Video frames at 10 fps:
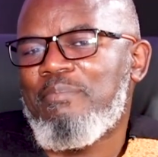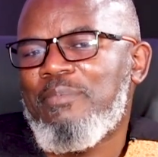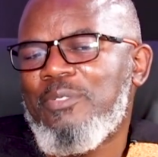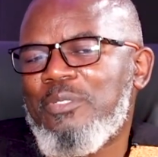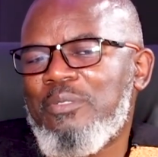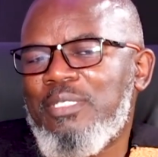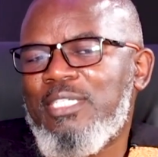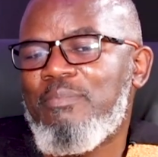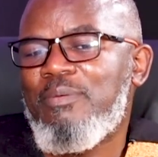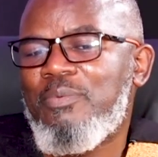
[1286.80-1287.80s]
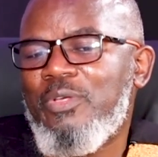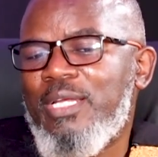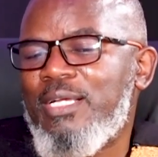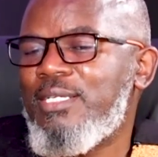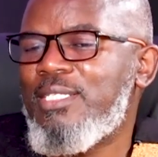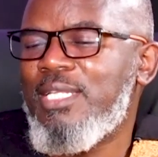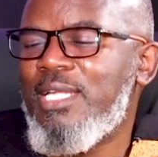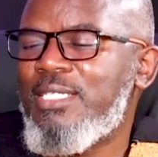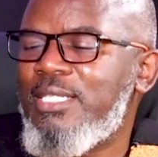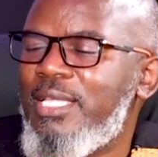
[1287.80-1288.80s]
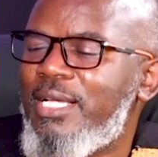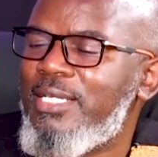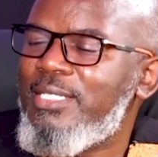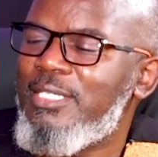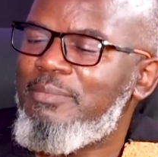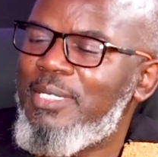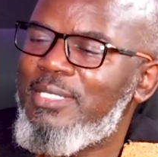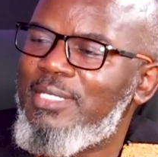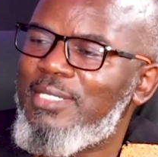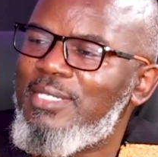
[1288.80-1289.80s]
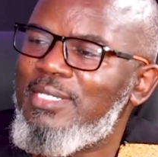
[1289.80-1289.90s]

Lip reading: you should not tell people you're a Christian until they can suspect it.